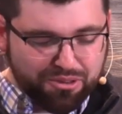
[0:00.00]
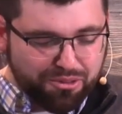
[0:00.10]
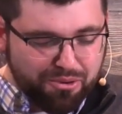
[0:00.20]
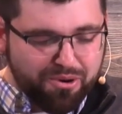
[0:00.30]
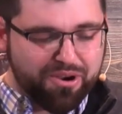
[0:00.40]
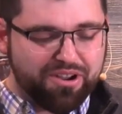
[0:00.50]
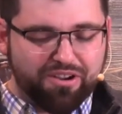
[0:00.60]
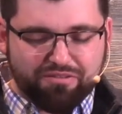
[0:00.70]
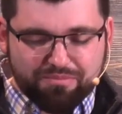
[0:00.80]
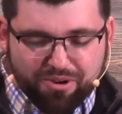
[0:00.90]
Lord
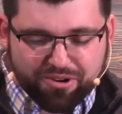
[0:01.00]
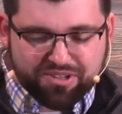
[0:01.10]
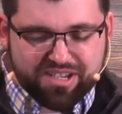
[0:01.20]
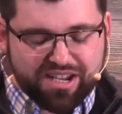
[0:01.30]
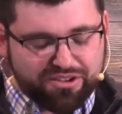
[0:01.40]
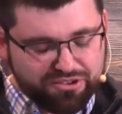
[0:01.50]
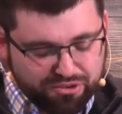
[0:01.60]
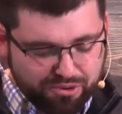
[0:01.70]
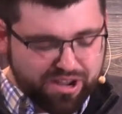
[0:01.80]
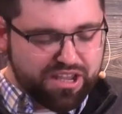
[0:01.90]
of mercy and
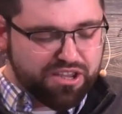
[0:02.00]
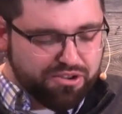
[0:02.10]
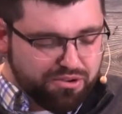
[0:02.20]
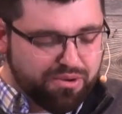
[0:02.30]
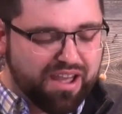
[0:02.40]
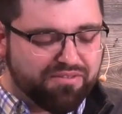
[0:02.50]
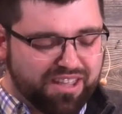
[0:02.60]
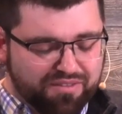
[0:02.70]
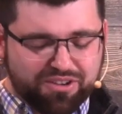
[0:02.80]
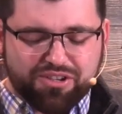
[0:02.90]
joy, you have
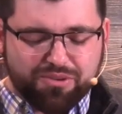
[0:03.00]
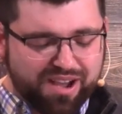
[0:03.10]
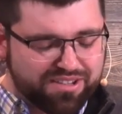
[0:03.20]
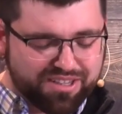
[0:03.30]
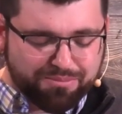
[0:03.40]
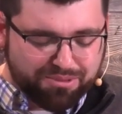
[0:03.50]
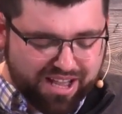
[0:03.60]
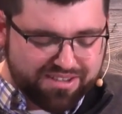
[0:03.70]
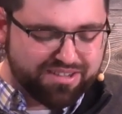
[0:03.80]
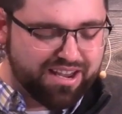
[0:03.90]
given to us the
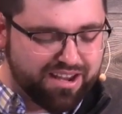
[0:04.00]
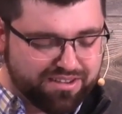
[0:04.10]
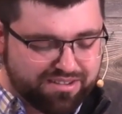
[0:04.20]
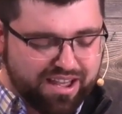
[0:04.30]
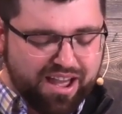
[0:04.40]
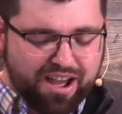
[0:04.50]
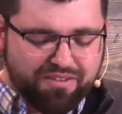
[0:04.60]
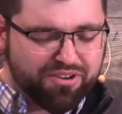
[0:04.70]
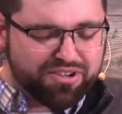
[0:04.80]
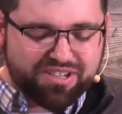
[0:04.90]
blessings
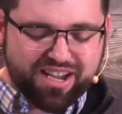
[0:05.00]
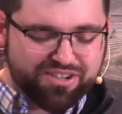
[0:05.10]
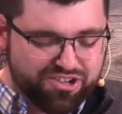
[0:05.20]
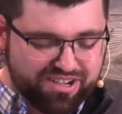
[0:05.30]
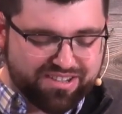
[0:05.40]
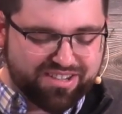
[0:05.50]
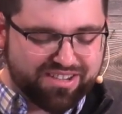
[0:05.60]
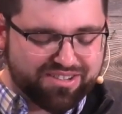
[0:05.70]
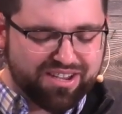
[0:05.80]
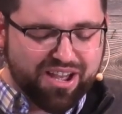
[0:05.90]
of your Son,
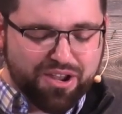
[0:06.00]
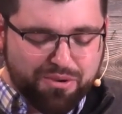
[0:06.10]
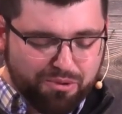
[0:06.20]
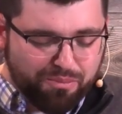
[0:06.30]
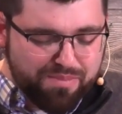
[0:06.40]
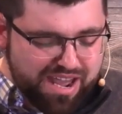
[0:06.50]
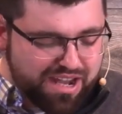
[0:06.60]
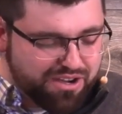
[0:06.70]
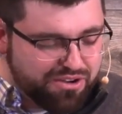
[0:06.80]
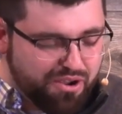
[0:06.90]
Jesus, who will
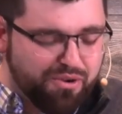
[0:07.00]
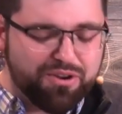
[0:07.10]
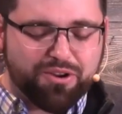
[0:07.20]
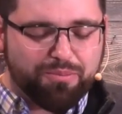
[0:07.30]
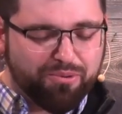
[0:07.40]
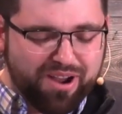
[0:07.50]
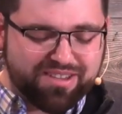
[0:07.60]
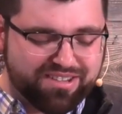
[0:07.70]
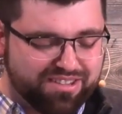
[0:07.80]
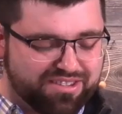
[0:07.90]
make known your
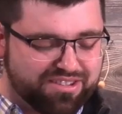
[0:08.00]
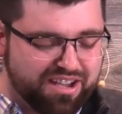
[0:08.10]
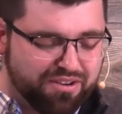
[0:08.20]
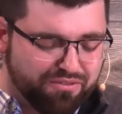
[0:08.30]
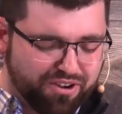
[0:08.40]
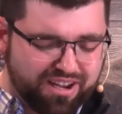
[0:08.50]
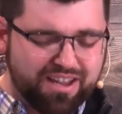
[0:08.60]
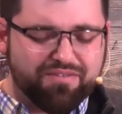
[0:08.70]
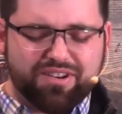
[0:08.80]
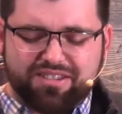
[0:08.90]
presence,
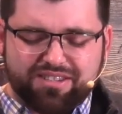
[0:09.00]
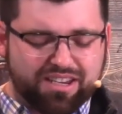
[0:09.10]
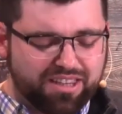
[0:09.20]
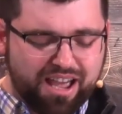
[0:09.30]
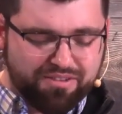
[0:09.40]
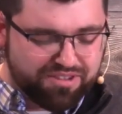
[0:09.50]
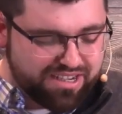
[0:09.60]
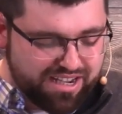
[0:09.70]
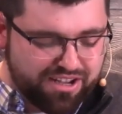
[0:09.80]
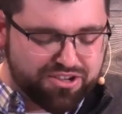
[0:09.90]
forgiveness, and love
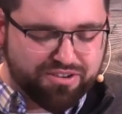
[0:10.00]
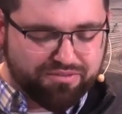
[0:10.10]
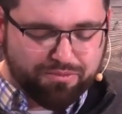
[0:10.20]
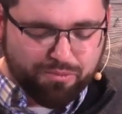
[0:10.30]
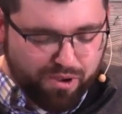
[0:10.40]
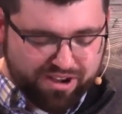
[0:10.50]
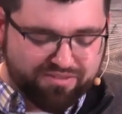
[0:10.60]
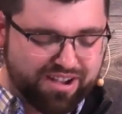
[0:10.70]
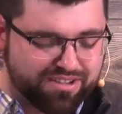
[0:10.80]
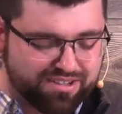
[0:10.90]
to each of one
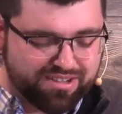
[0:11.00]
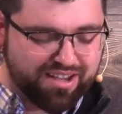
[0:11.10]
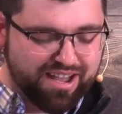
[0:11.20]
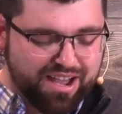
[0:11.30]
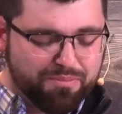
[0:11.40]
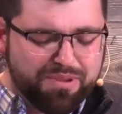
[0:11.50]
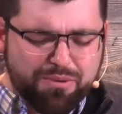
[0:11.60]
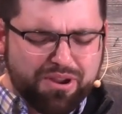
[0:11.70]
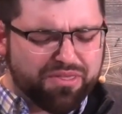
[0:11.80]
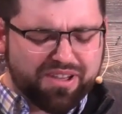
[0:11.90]
of us. Be
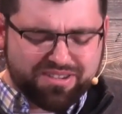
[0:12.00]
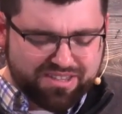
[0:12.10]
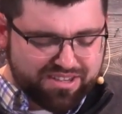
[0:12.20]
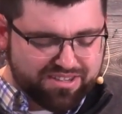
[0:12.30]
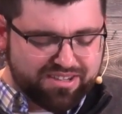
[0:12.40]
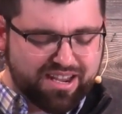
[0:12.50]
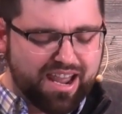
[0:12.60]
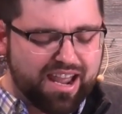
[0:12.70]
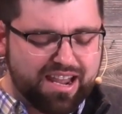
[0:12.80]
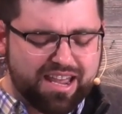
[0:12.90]
with us this
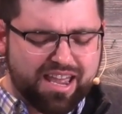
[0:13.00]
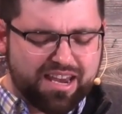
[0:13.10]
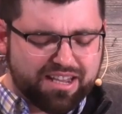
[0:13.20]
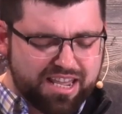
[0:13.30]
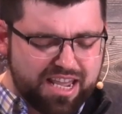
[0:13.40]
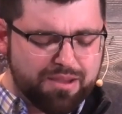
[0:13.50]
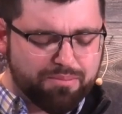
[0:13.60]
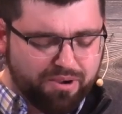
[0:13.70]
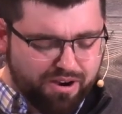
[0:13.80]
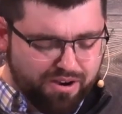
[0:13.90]
day and
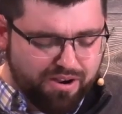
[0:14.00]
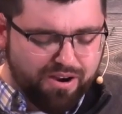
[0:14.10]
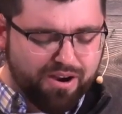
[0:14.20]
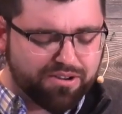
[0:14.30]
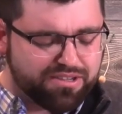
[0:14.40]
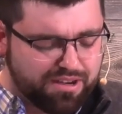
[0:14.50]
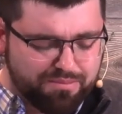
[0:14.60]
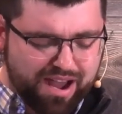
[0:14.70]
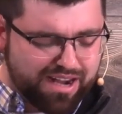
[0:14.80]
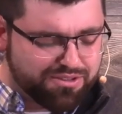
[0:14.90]
keep our hearts and
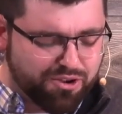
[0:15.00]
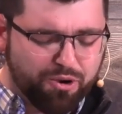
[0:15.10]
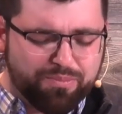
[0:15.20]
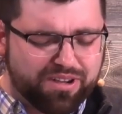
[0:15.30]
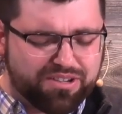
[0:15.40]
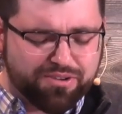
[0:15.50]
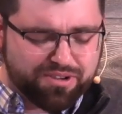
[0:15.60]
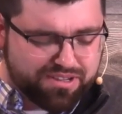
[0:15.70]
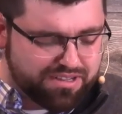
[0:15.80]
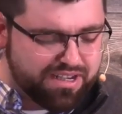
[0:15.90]
minds open to
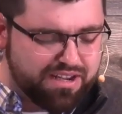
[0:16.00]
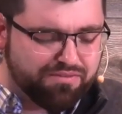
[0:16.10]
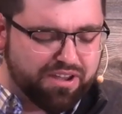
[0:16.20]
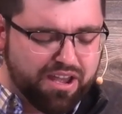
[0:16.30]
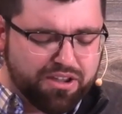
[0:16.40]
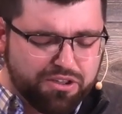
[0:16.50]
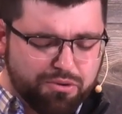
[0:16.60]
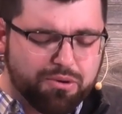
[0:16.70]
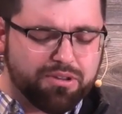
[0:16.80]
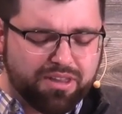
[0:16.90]
receive
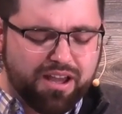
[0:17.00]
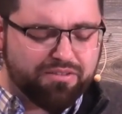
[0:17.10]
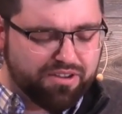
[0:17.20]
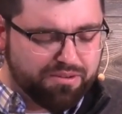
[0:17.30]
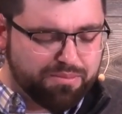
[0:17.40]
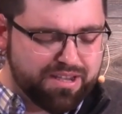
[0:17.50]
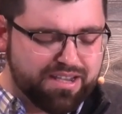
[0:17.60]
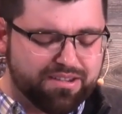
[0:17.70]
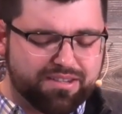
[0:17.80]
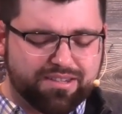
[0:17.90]
your love and
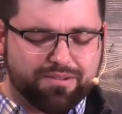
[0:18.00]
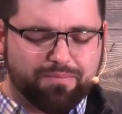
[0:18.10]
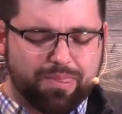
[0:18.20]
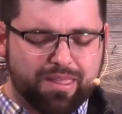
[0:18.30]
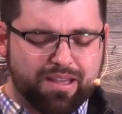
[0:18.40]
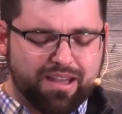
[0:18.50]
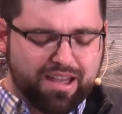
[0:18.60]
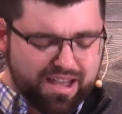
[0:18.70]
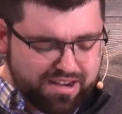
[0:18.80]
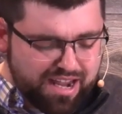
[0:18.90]
peace.
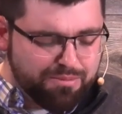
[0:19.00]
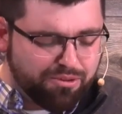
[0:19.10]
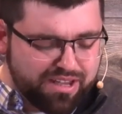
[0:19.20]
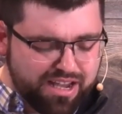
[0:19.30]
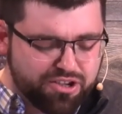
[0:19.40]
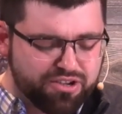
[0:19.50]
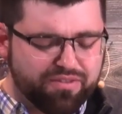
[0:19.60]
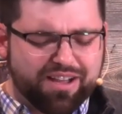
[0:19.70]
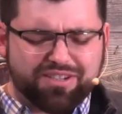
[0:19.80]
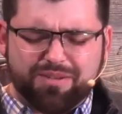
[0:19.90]
Enable each of
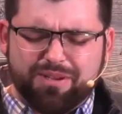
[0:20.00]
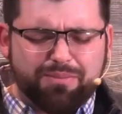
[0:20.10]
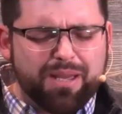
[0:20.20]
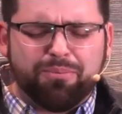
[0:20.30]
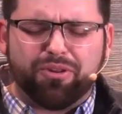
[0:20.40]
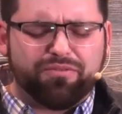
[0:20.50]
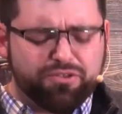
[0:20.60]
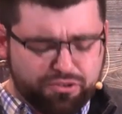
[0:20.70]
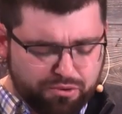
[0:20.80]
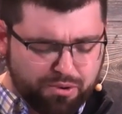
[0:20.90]
us to be people of
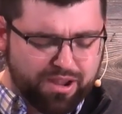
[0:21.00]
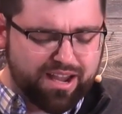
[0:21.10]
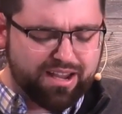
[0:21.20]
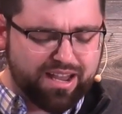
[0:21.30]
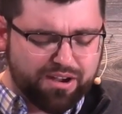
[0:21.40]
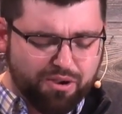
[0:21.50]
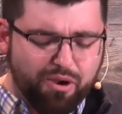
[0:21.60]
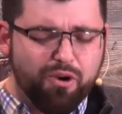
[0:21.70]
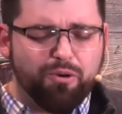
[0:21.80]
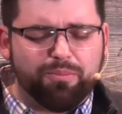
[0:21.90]
joy and
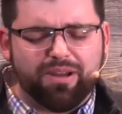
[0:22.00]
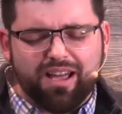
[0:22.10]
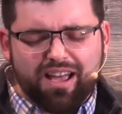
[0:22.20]
hope